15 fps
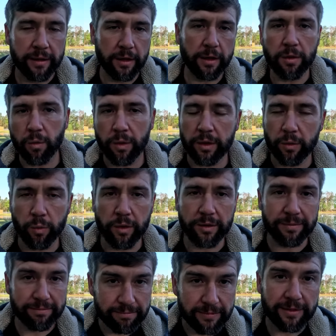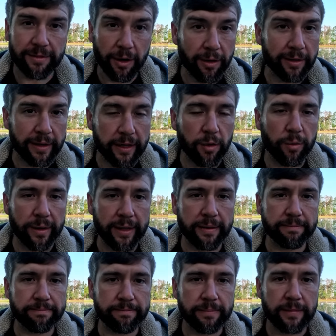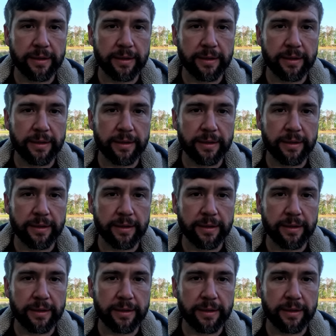than the one that we're currently going in.